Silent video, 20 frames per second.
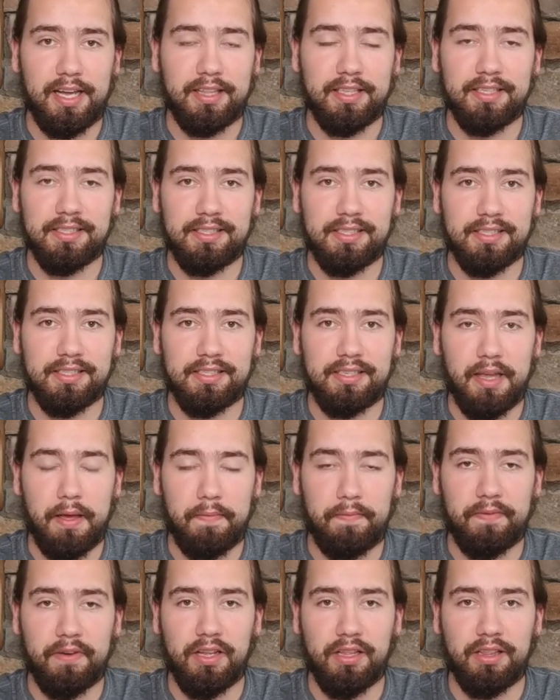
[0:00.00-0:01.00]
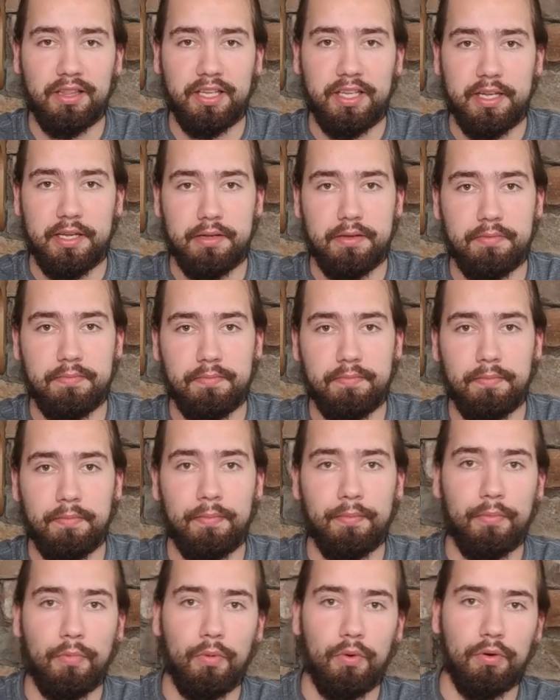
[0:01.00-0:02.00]
this is definitely
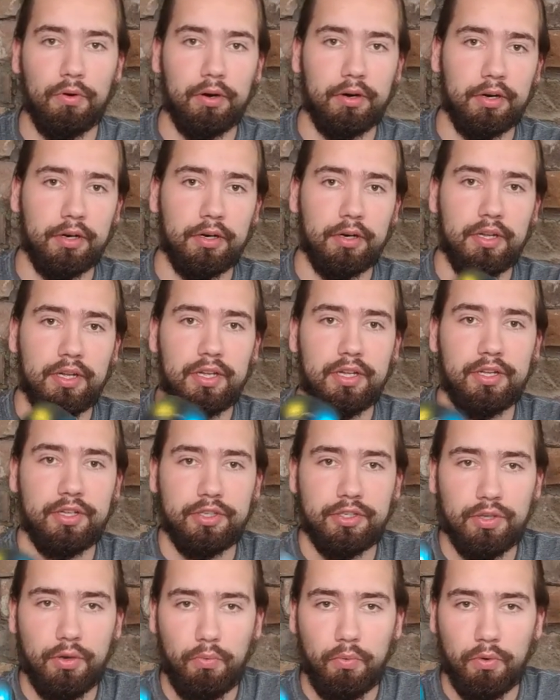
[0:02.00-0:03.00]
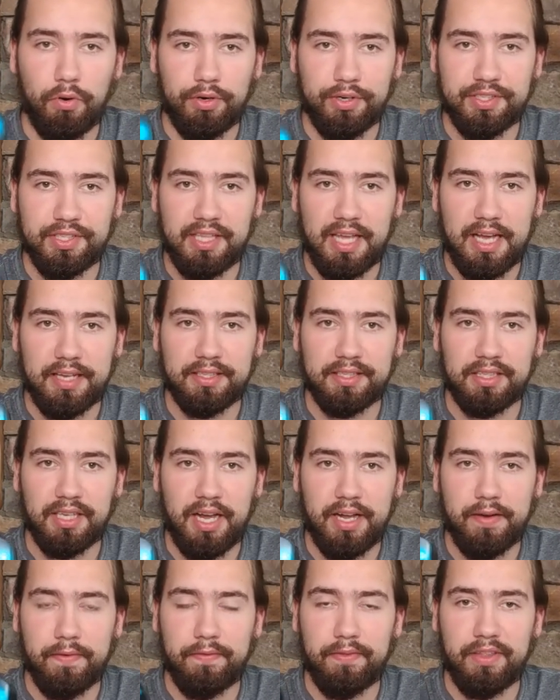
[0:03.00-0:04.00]
more towards that
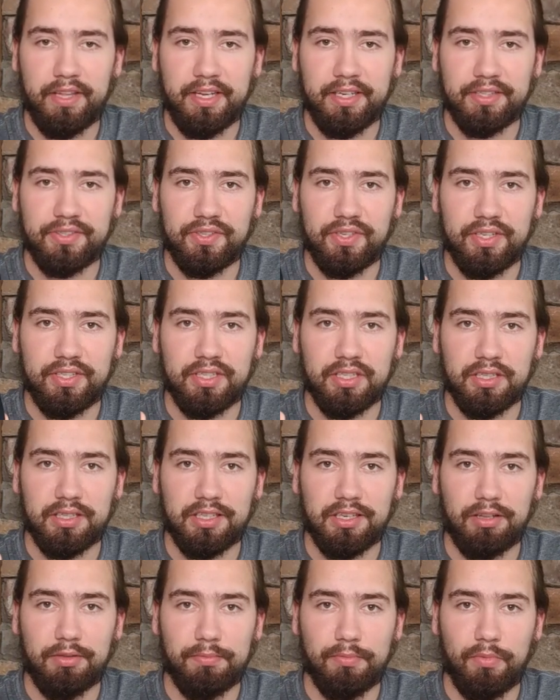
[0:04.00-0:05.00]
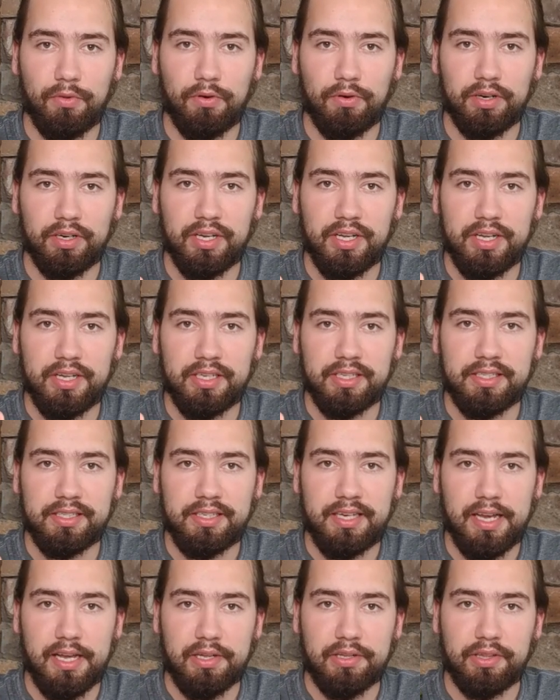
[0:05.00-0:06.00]
side of things. It's a little more
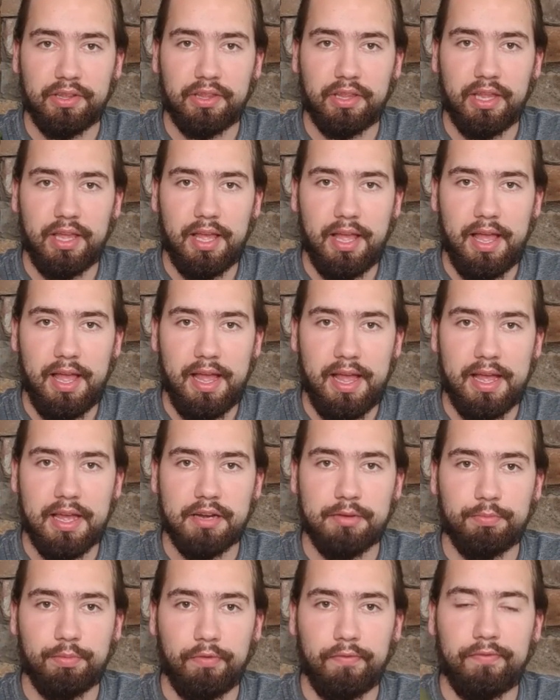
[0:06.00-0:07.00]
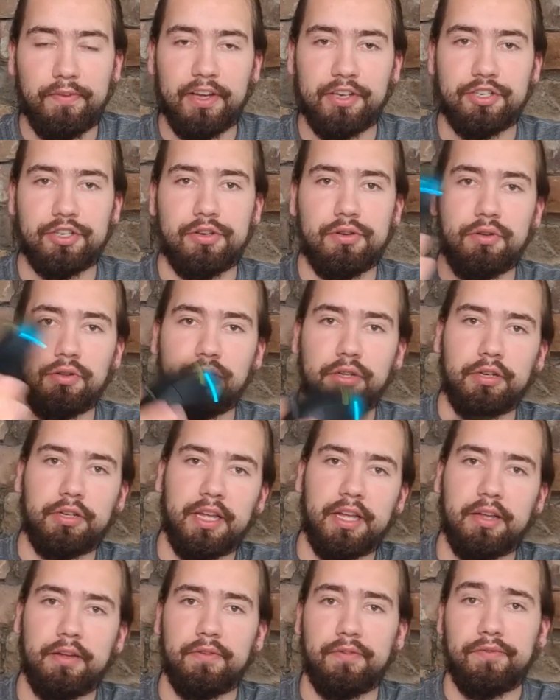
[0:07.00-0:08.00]
stealth and professional
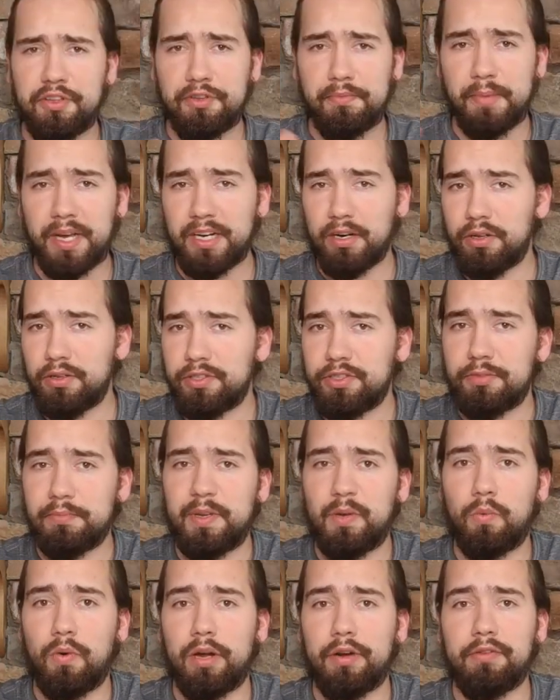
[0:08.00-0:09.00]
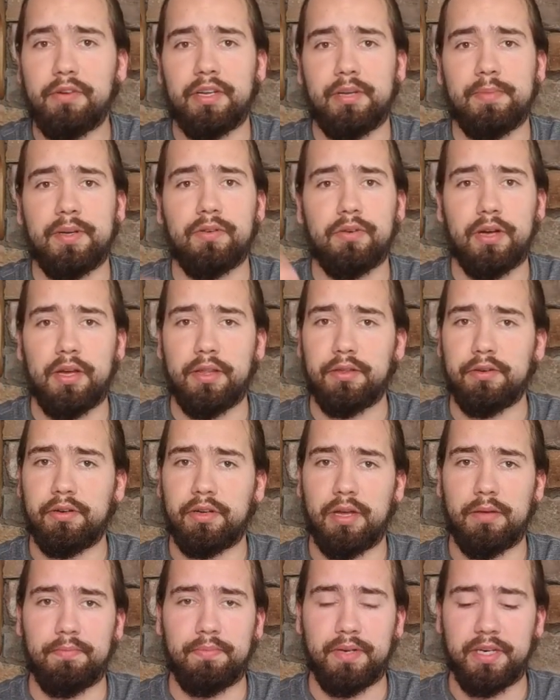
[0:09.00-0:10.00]
looking. You might also be wondering about other
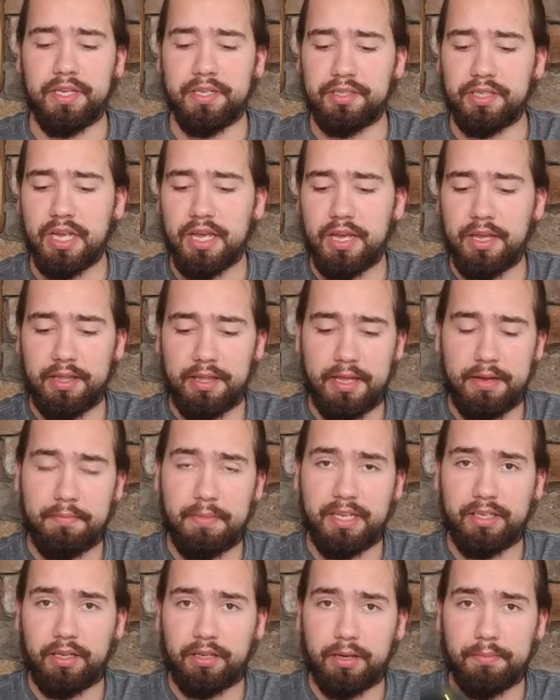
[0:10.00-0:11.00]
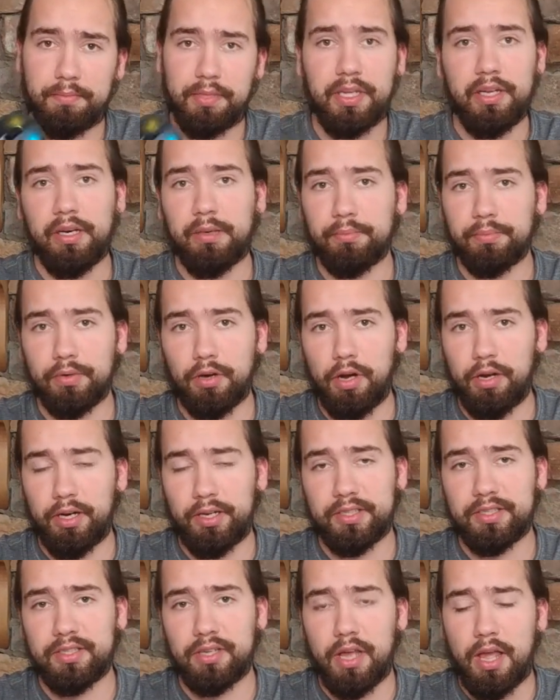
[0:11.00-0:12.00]
companies that make competing
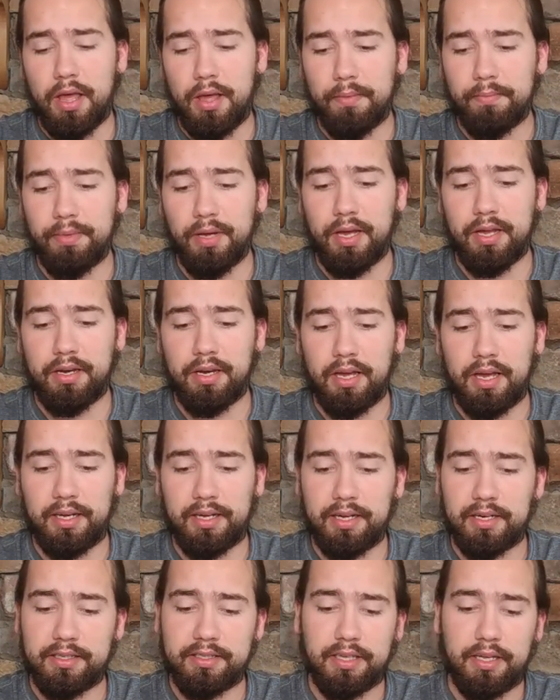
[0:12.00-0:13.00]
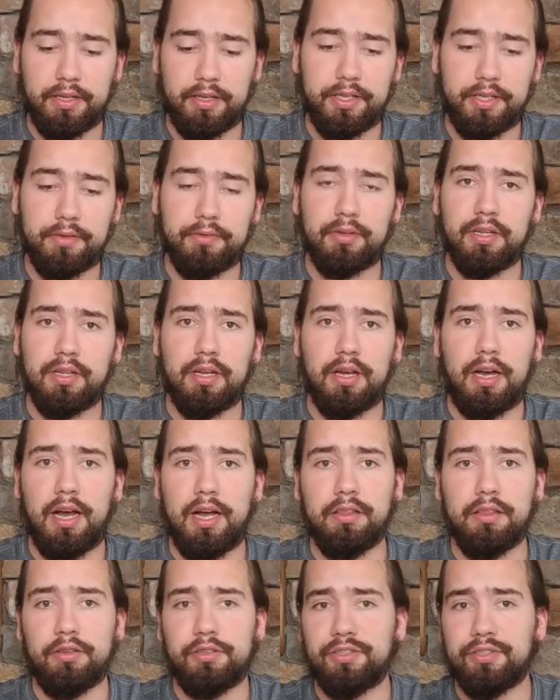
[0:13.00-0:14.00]
products, but I gotta tell you,
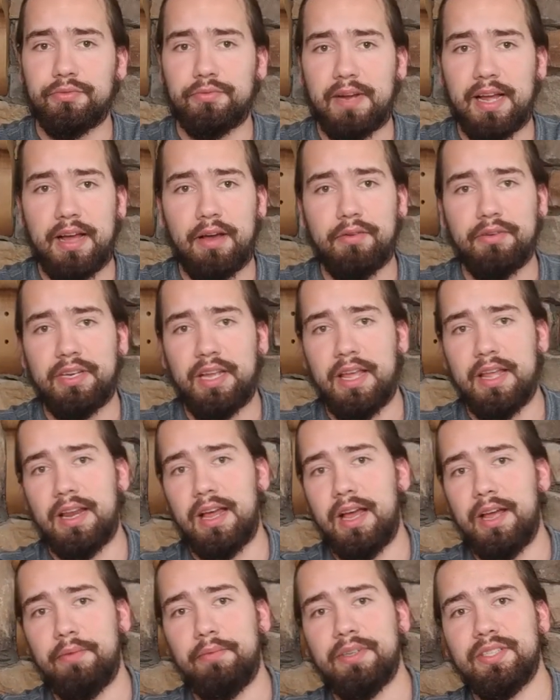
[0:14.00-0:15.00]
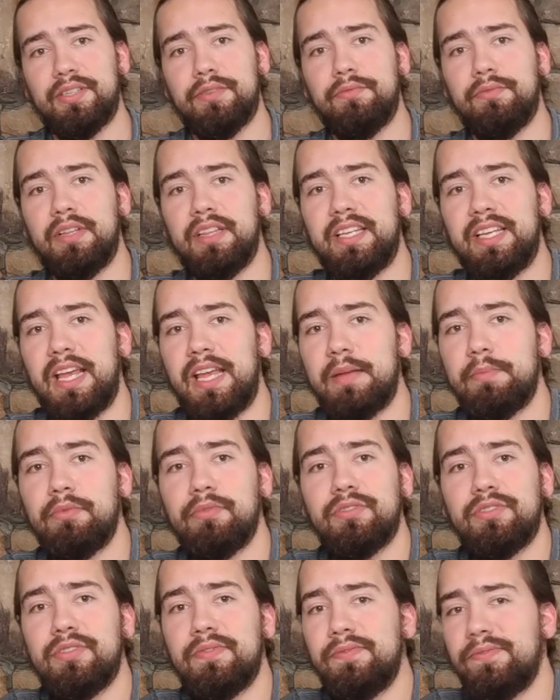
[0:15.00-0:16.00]
I looked around and I wasn't really
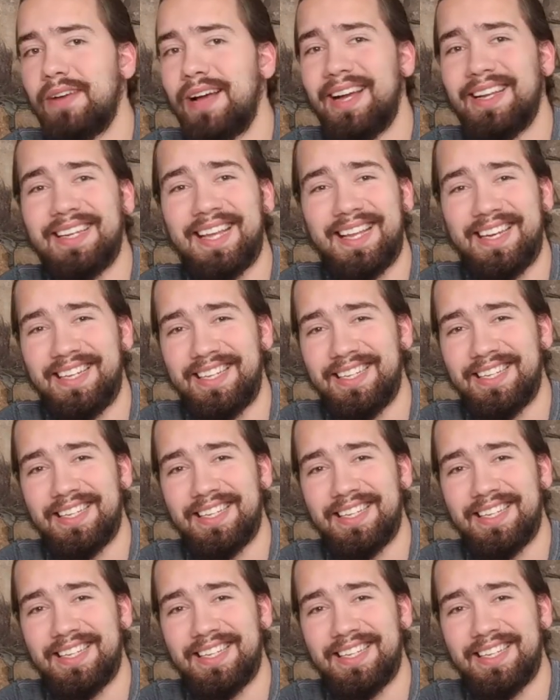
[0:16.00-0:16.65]
able to find any.